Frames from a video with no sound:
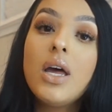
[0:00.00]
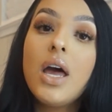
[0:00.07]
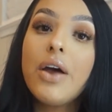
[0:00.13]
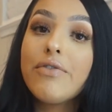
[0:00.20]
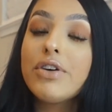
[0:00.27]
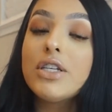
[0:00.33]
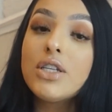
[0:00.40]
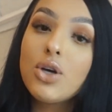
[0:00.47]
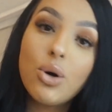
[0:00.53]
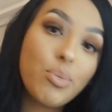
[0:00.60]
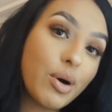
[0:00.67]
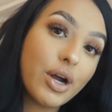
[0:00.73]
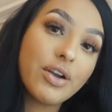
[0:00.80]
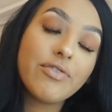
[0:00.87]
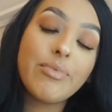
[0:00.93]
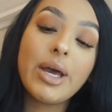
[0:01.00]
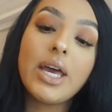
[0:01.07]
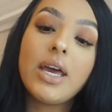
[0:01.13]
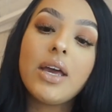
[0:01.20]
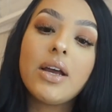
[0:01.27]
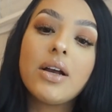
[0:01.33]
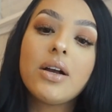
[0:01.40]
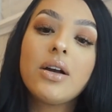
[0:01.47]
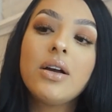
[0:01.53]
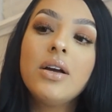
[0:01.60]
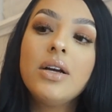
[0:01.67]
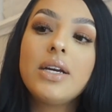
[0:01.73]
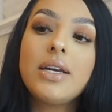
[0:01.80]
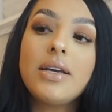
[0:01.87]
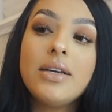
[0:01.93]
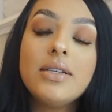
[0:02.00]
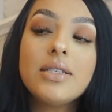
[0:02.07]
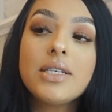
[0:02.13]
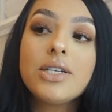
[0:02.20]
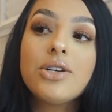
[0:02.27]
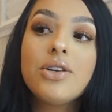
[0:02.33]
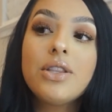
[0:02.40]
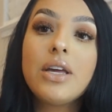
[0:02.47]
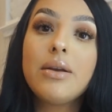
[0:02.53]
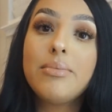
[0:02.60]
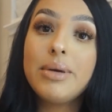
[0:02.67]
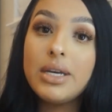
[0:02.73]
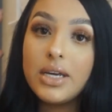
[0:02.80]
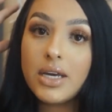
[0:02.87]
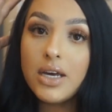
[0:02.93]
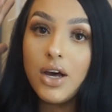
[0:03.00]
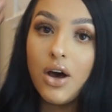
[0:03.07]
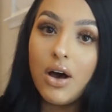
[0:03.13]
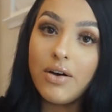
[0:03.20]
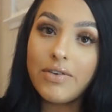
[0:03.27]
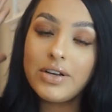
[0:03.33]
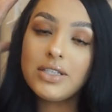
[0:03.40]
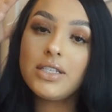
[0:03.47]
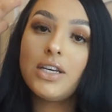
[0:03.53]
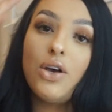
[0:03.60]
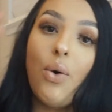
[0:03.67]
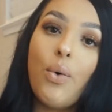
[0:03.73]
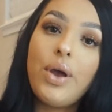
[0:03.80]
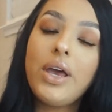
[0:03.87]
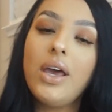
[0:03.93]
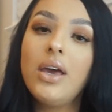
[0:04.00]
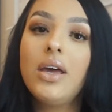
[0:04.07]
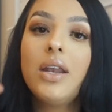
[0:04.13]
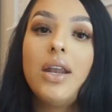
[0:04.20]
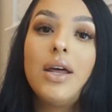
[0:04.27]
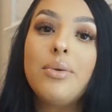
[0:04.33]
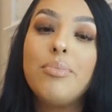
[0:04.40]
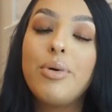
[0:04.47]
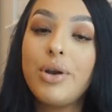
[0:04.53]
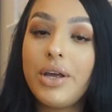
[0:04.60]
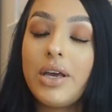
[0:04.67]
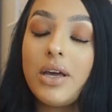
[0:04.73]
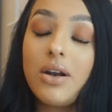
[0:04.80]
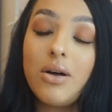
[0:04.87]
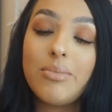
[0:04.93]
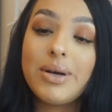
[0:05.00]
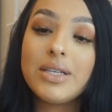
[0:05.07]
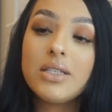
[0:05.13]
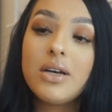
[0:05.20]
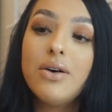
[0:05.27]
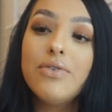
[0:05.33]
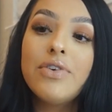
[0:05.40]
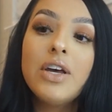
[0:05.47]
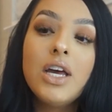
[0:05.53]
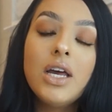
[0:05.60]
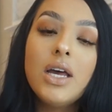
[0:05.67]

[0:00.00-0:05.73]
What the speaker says: every single part of my hair easier than me obviously going in and putting it on myself.